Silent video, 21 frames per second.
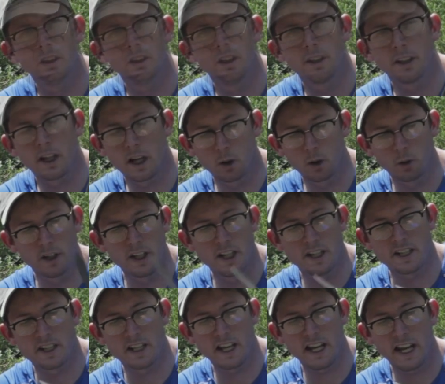Not only
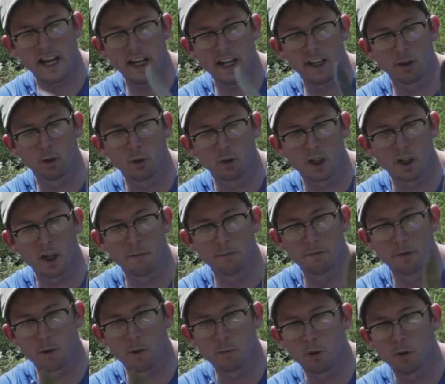is the handle
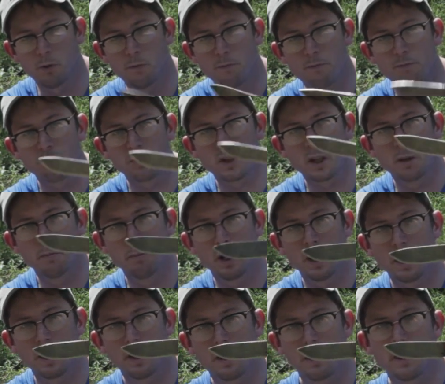comfortable,
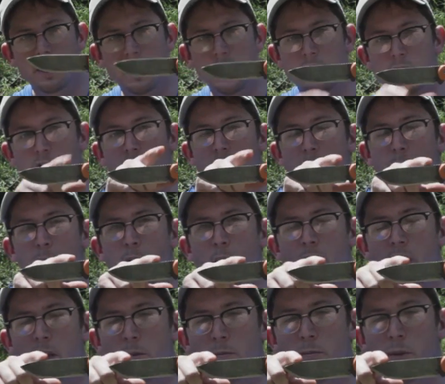but the drop
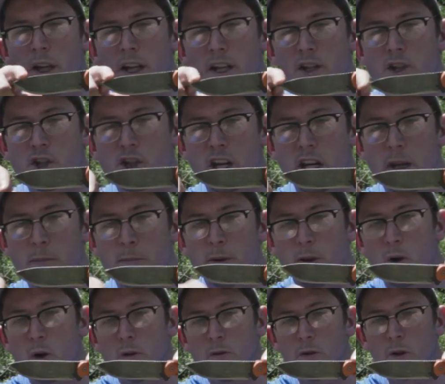point blade shape and
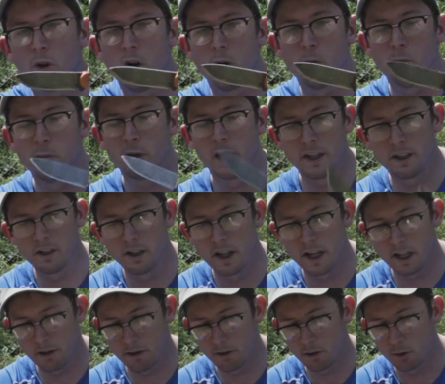overall blade
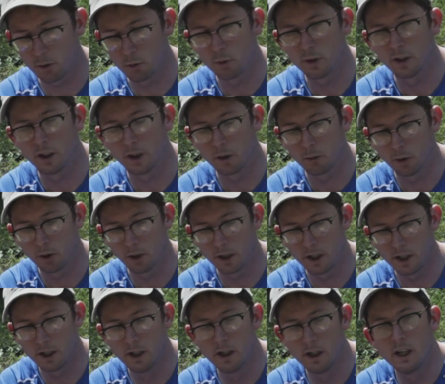length are really,
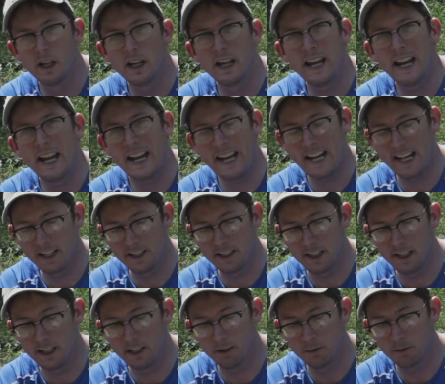really
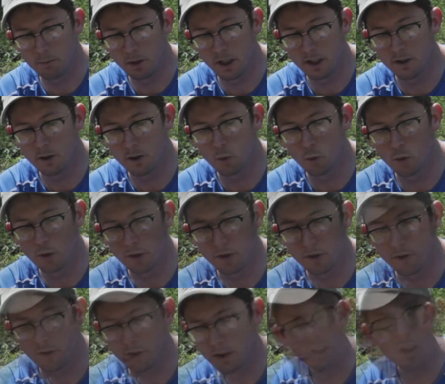handy in the
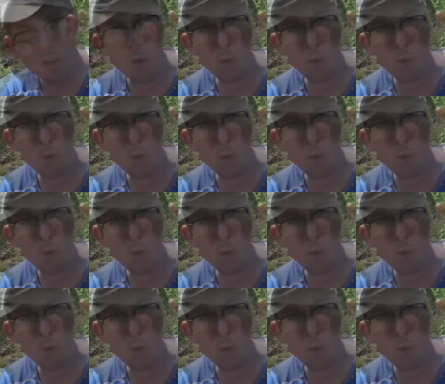woods.